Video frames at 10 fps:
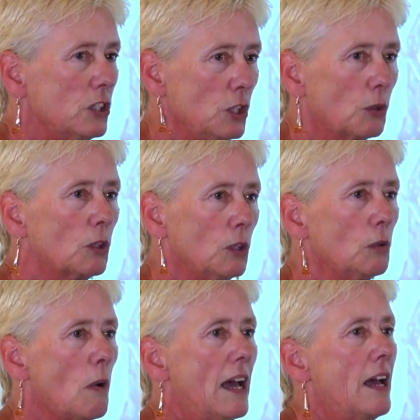You're
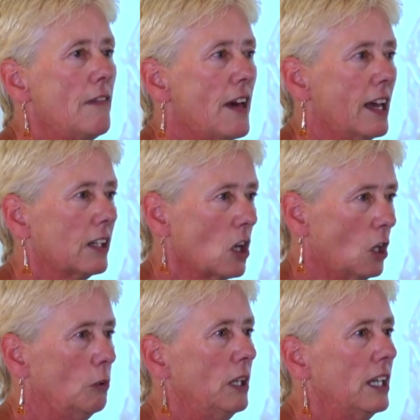all aware that
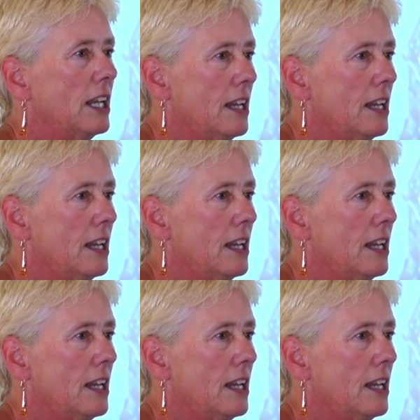Colwood